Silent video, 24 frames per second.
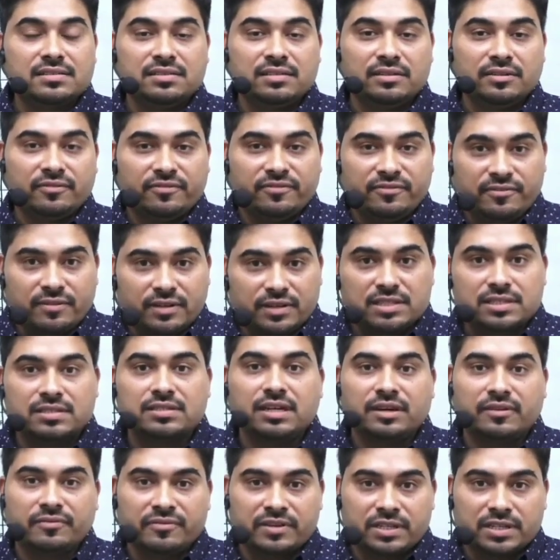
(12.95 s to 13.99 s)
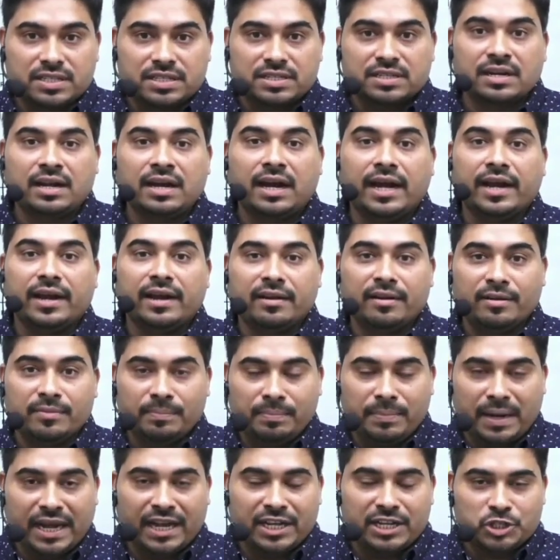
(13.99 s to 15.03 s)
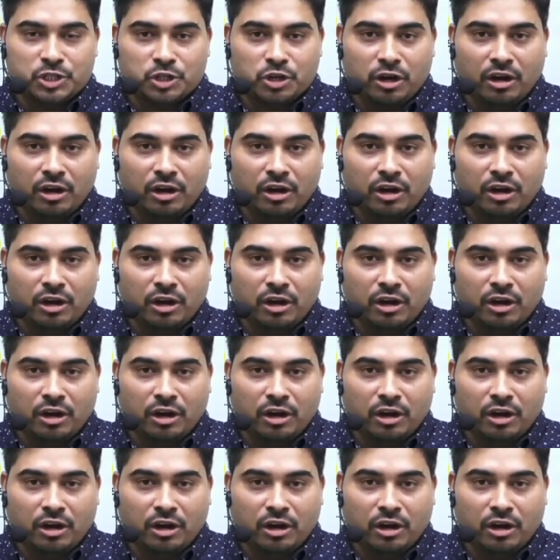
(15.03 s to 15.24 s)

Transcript: the first of its kind batch